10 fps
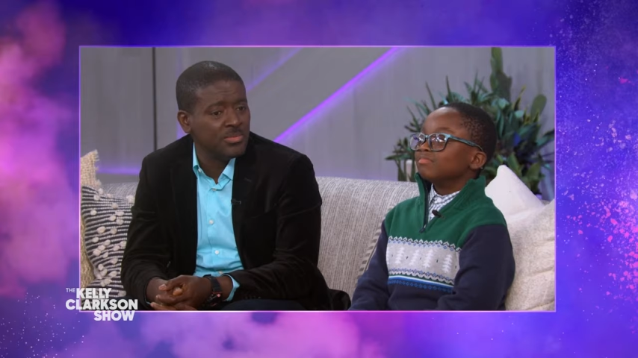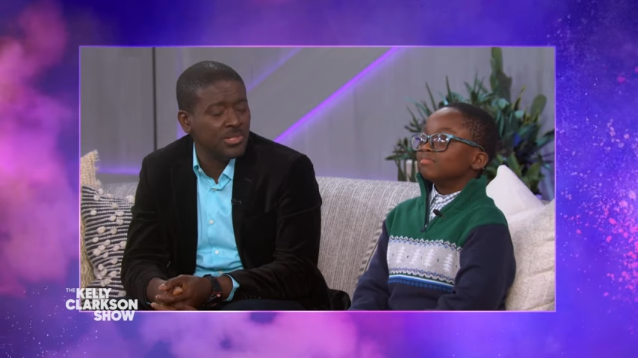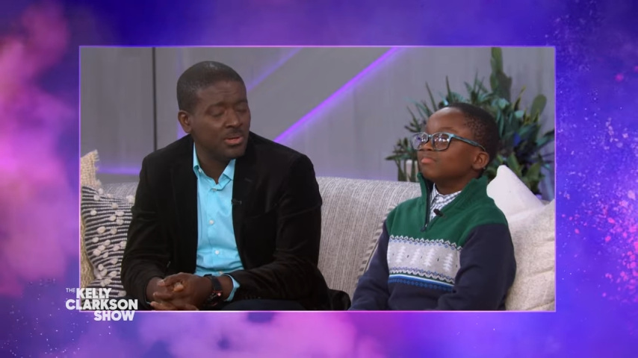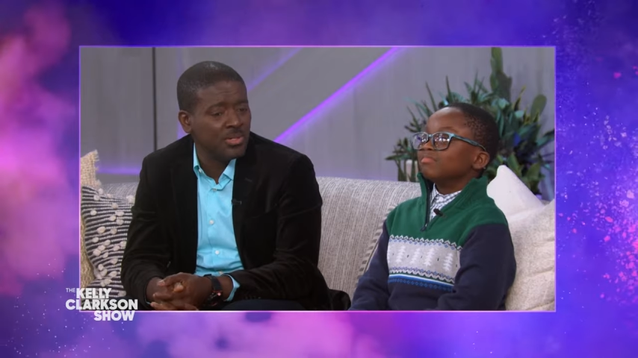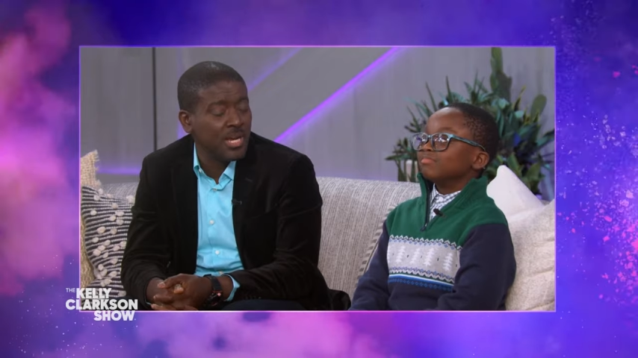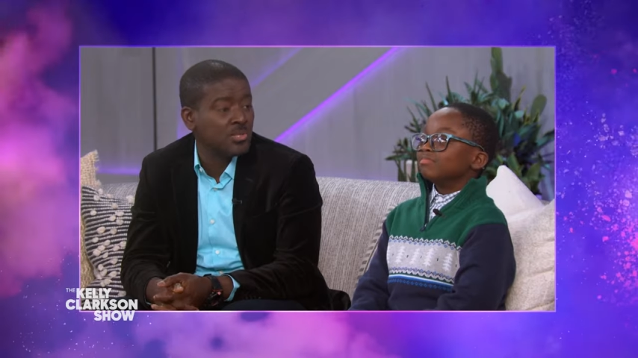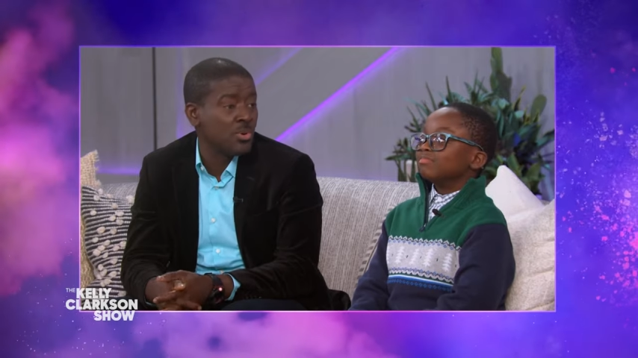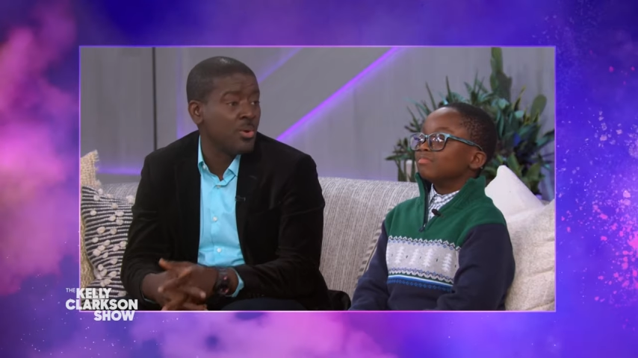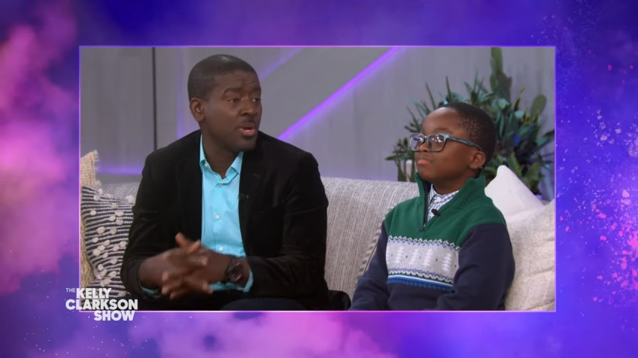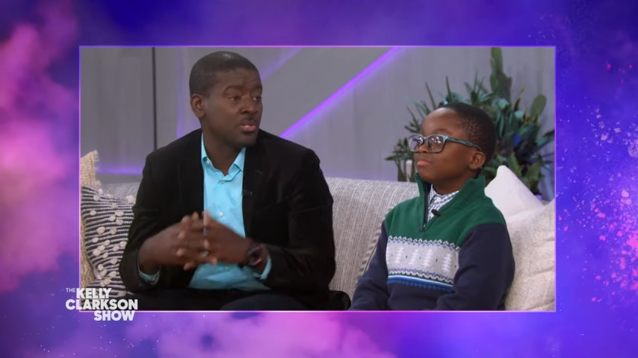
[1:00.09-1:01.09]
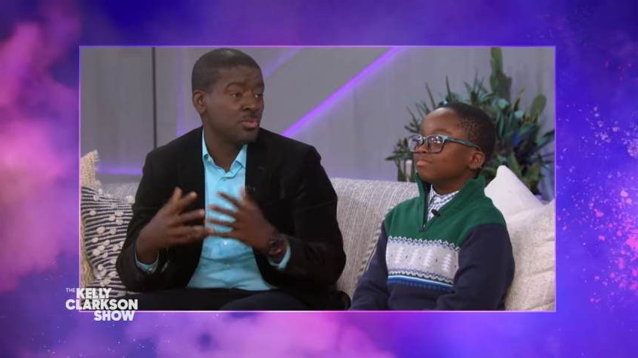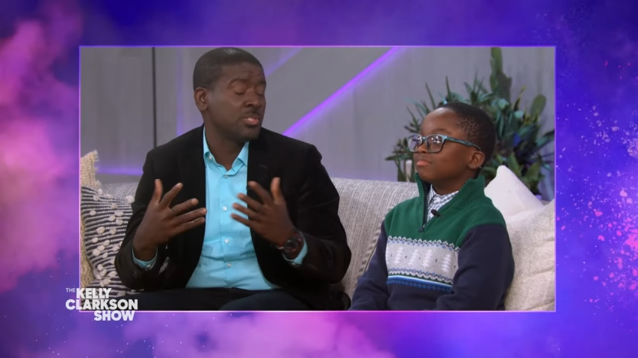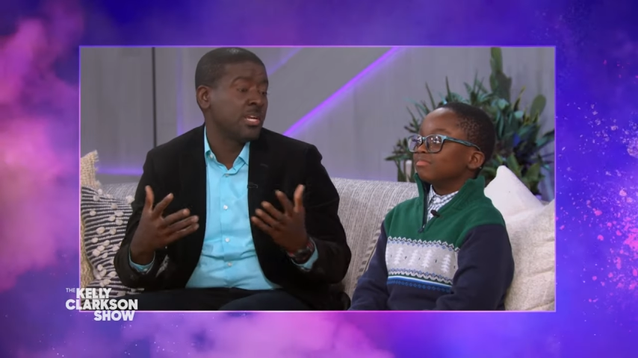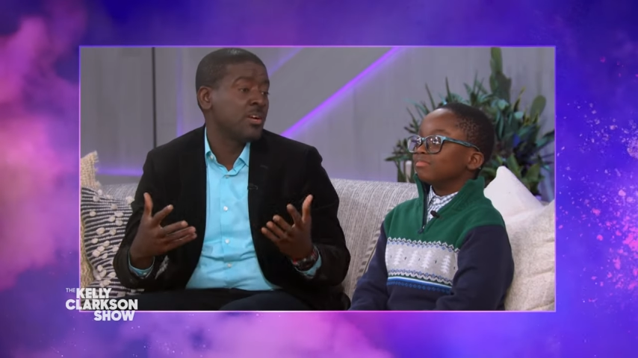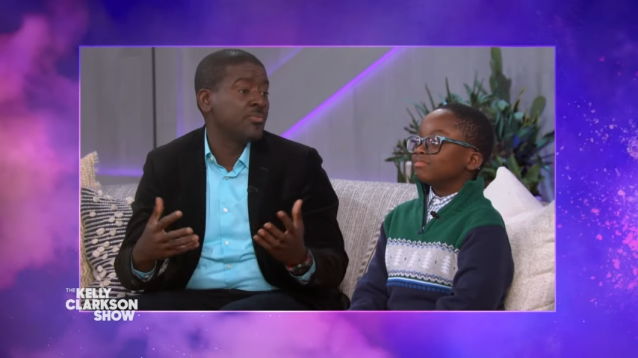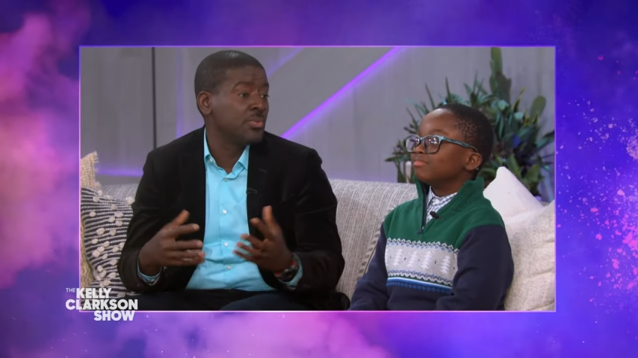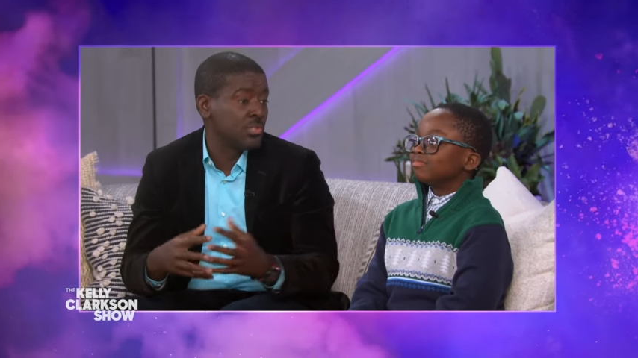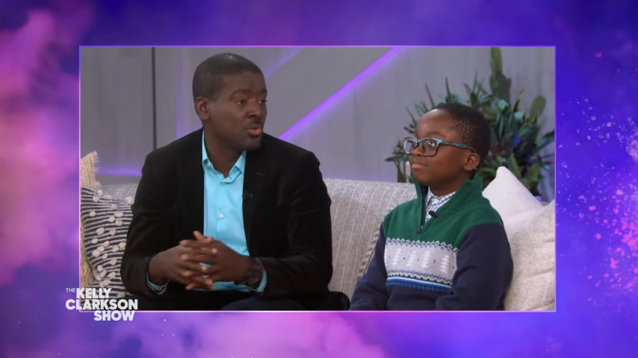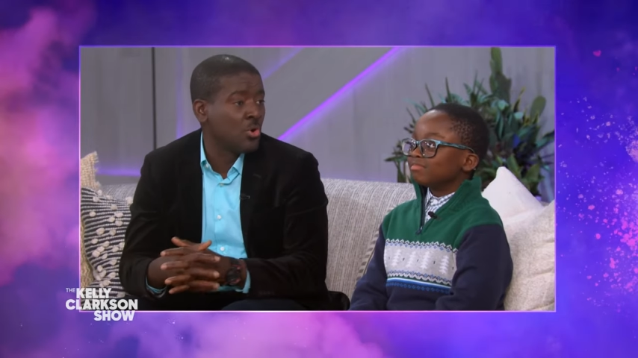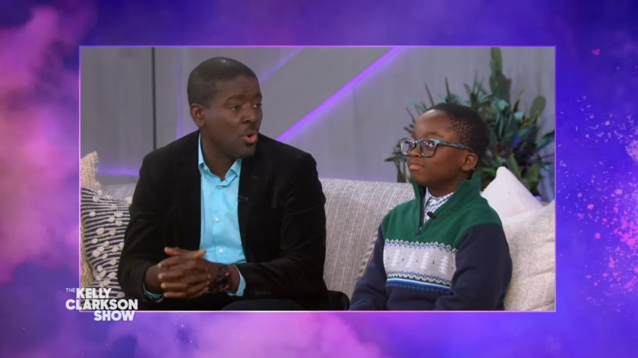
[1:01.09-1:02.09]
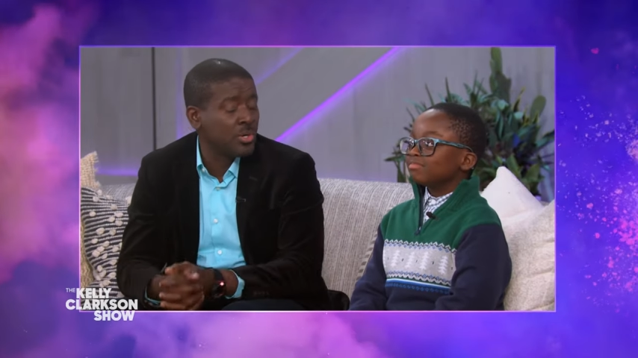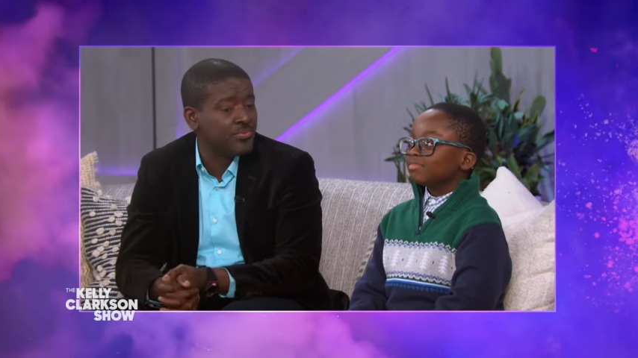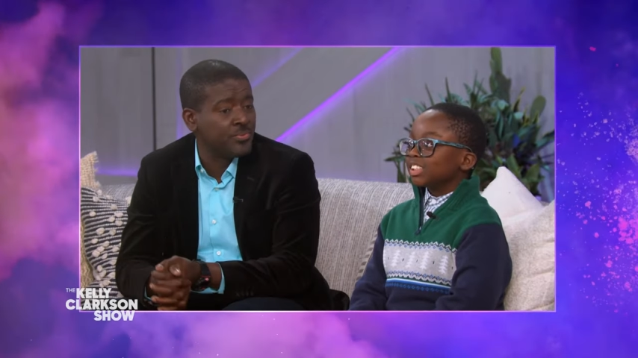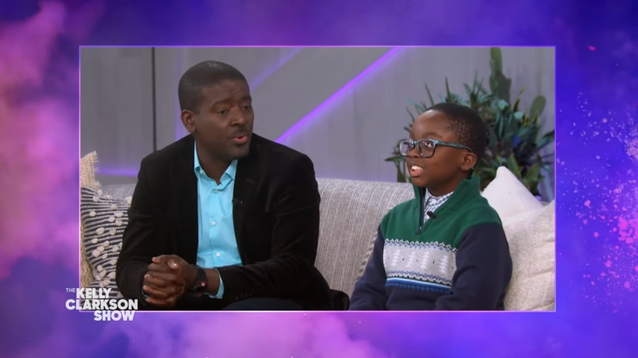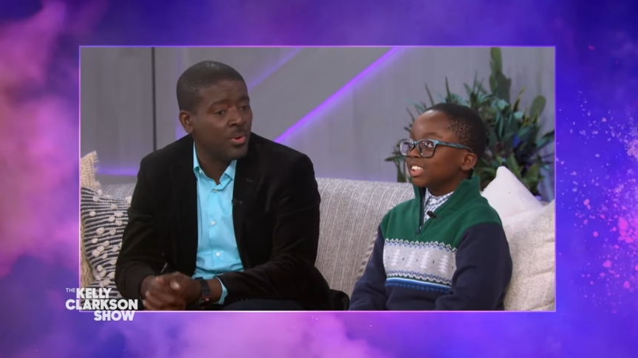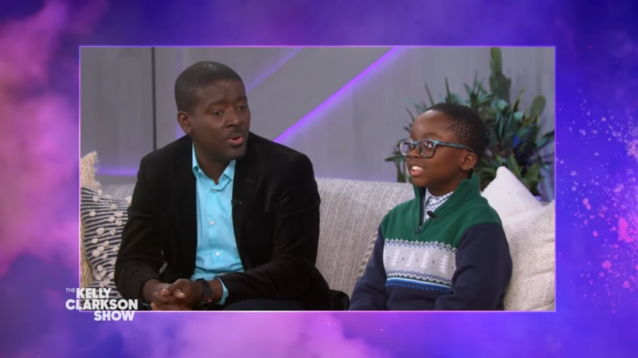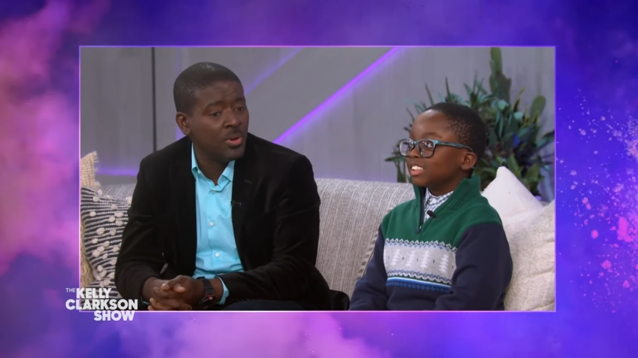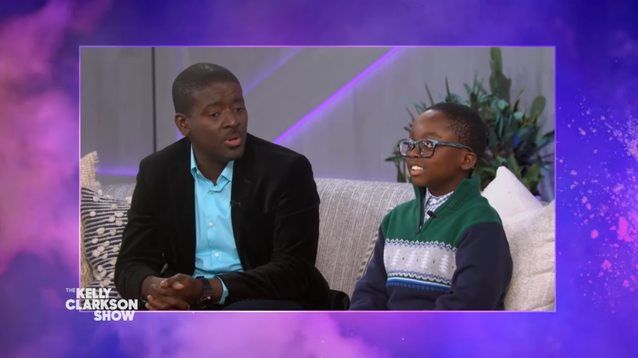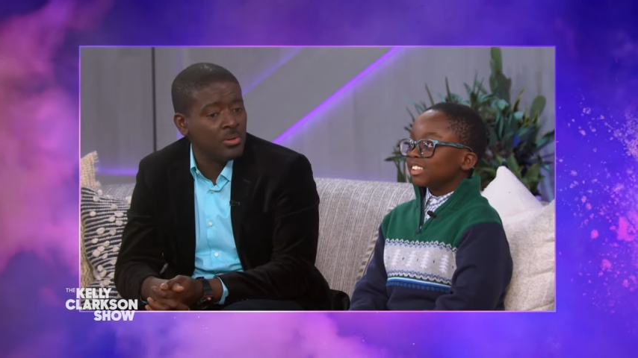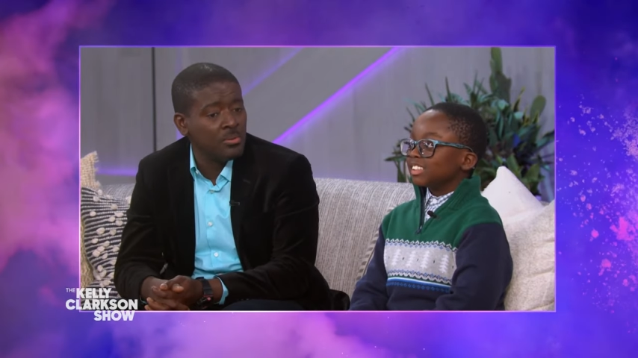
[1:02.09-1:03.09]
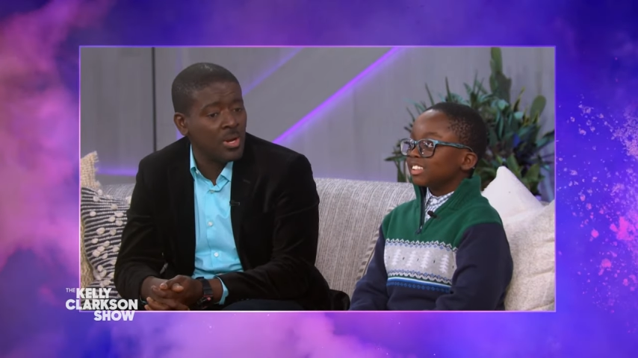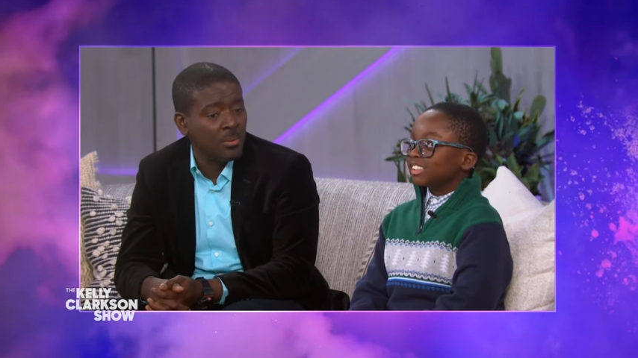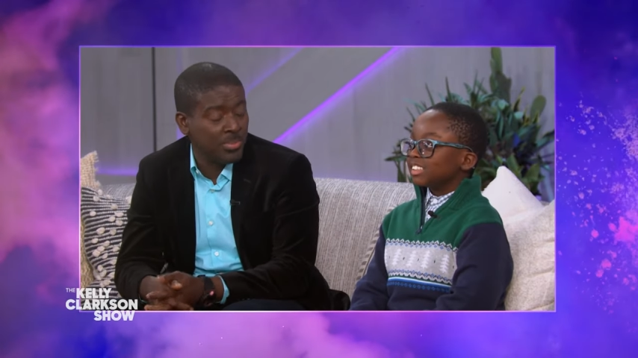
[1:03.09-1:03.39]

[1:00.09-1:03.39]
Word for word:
Speaker 1: you know, that's why we are so thankful to God for uh,